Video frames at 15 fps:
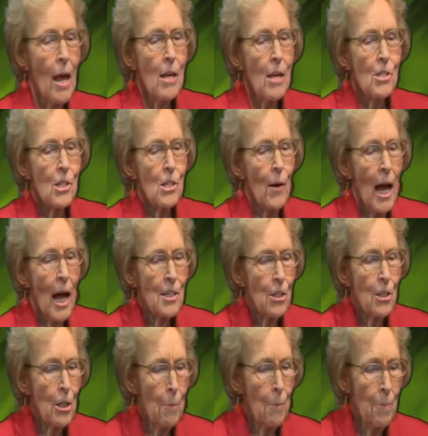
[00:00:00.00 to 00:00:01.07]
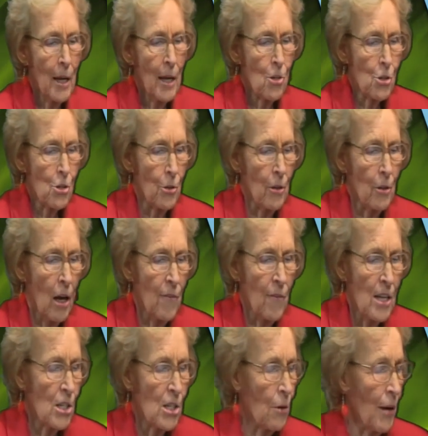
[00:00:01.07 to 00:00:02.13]
So I took a picture of
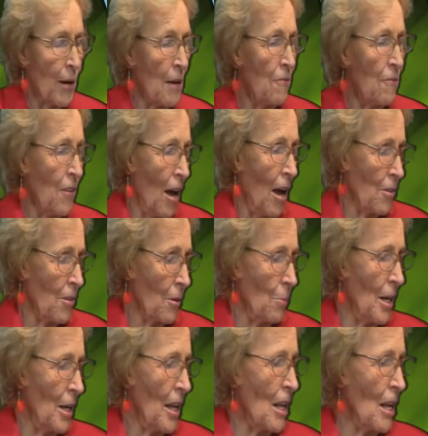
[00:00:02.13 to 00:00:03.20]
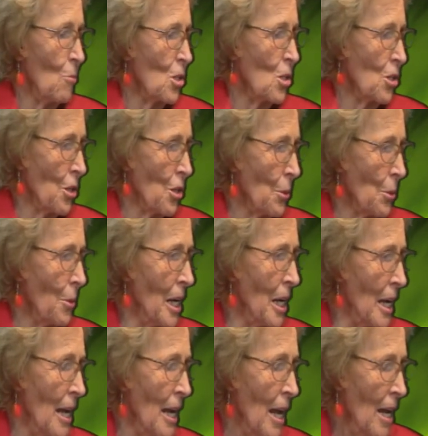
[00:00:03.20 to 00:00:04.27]
his grandfather when he was
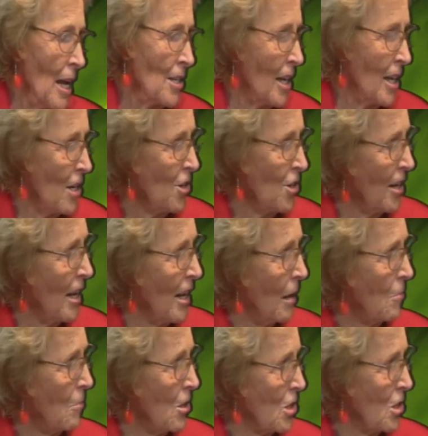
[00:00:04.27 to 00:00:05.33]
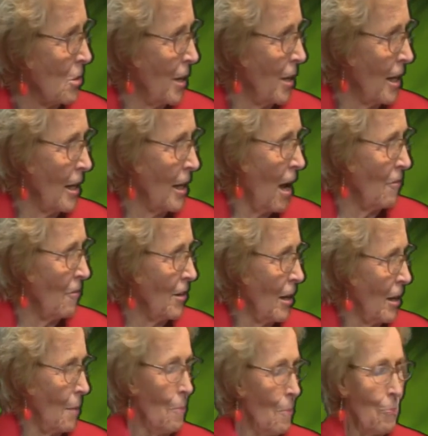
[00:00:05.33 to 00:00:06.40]
3, teaching him to swing a golf
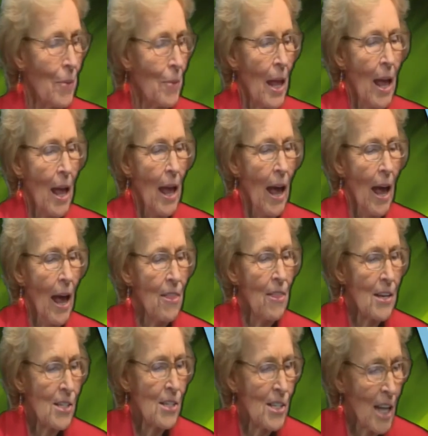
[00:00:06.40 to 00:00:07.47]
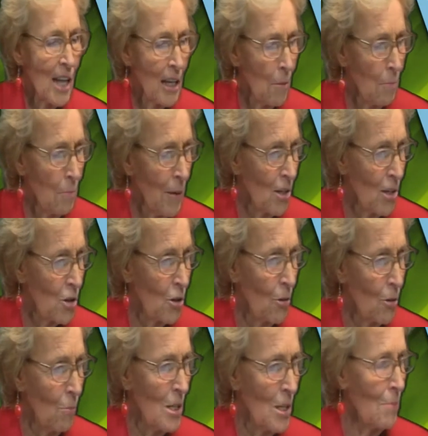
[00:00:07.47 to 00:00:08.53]
club. The second picture
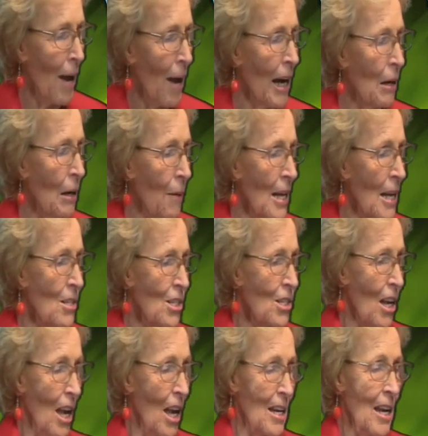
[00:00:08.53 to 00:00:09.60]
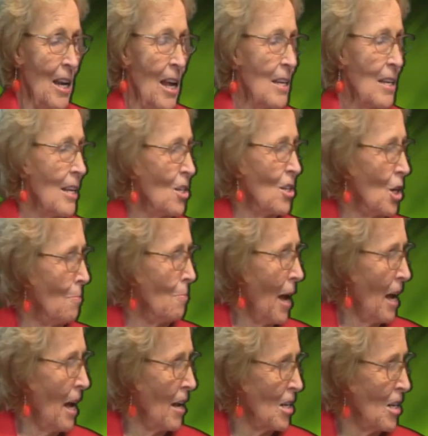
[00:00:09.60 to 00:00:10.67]
was my grandson teaching my
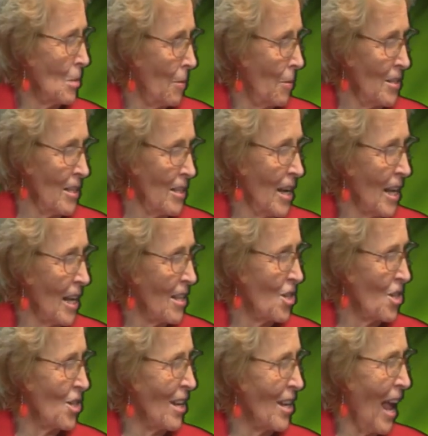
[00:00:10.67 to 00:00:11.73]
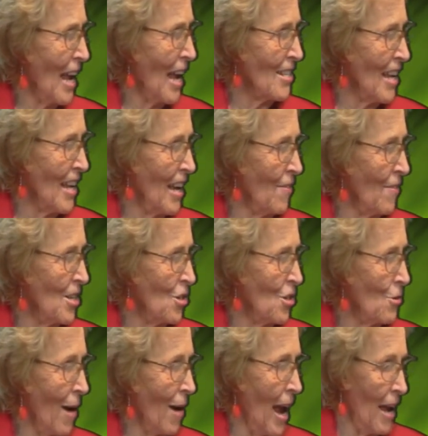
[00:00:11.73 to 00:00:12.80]
husband to take the slice out of his
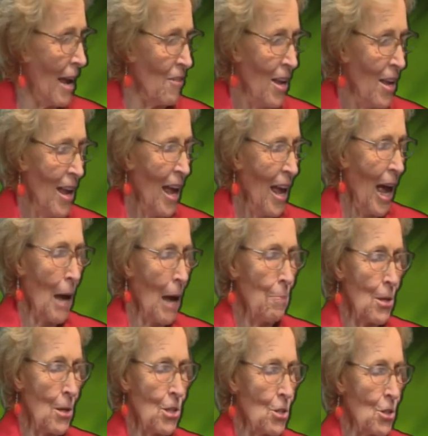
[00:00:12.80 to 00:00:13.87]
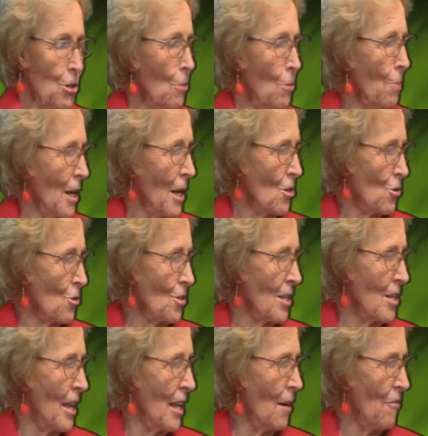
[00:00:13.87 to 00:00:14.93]
drive. I put the 2 pictures
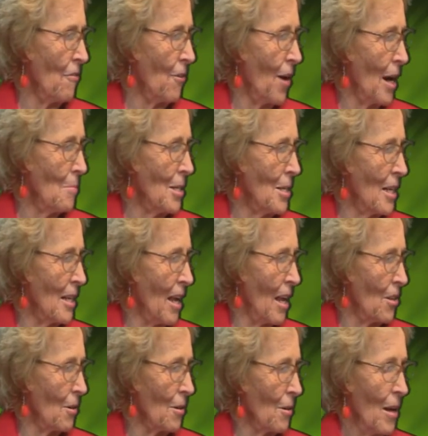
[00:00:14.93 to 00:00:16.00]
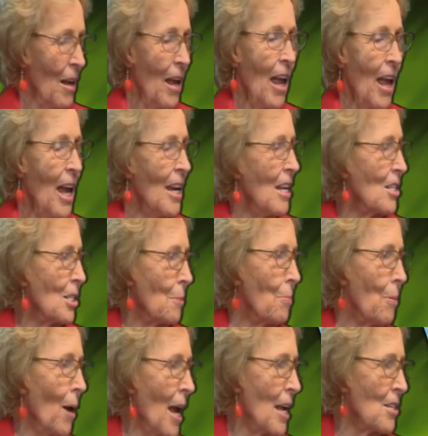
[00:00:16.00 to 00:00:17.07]
in a frame together, and it's a
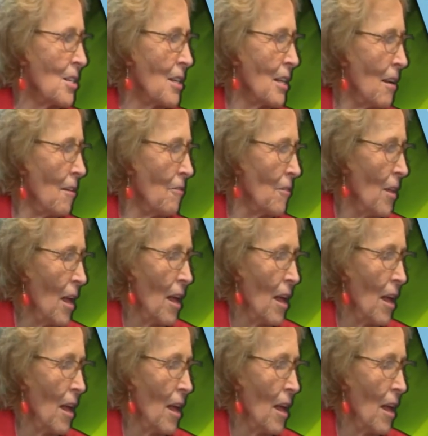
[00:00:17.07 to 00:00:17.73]
prized gift.